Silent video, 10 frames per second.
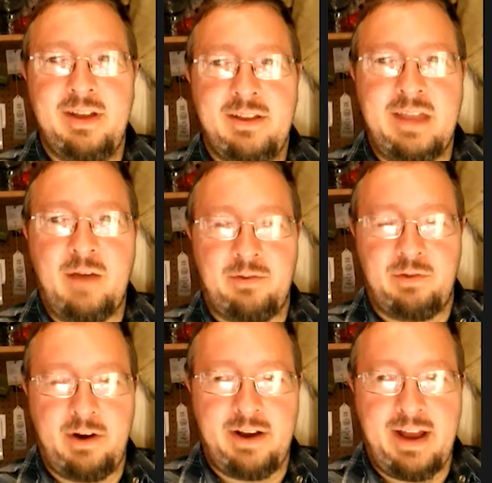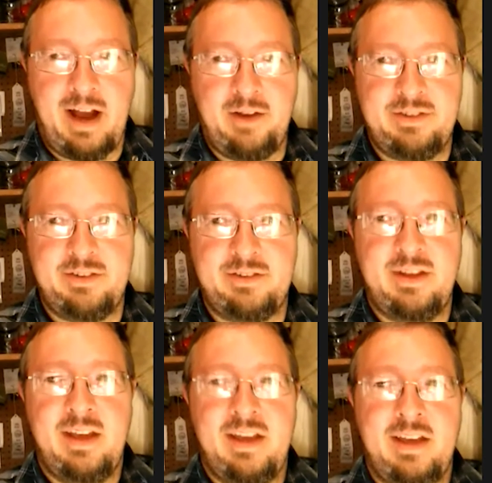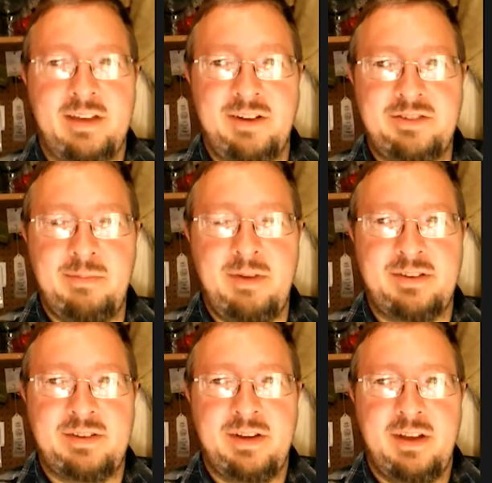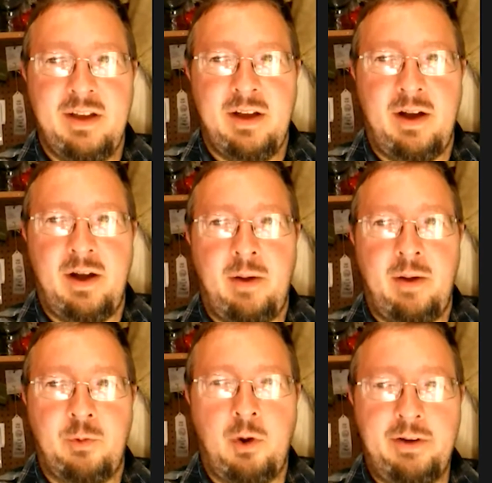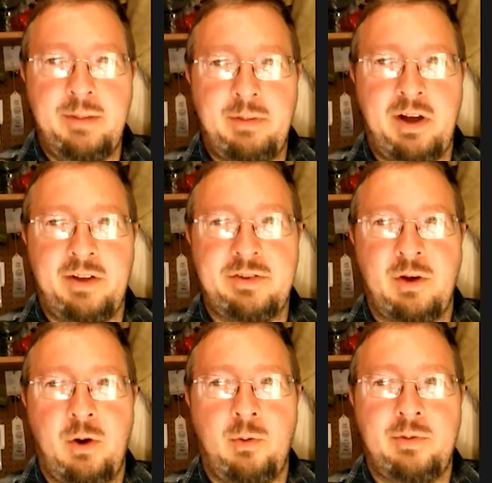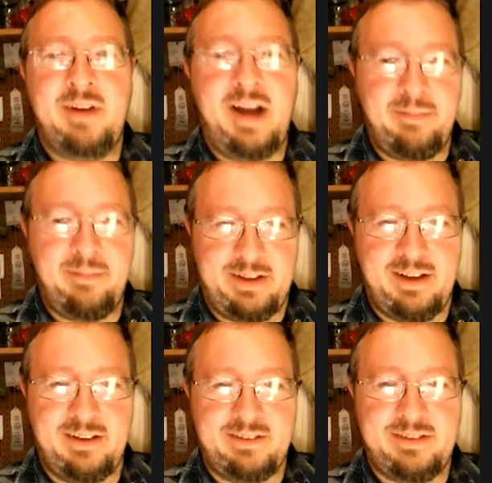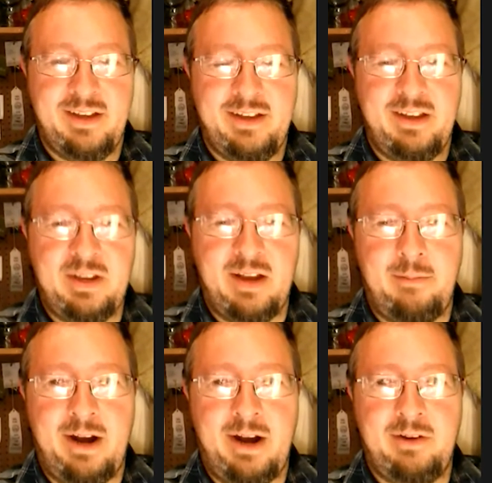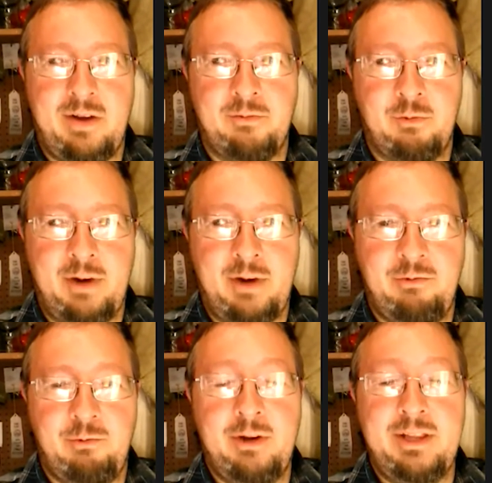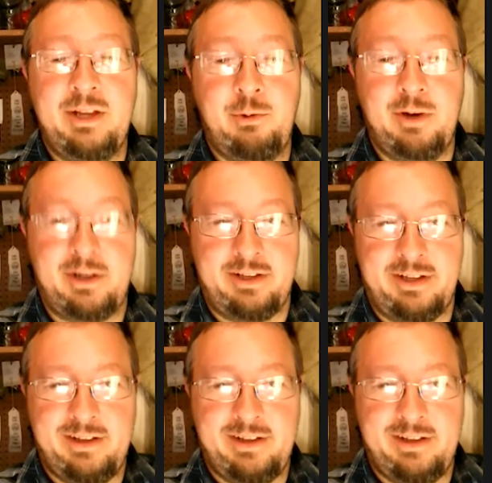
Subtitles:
that for haunted houses, it's not so much quality, but also timely, because you have to get everybody done ready really quickly.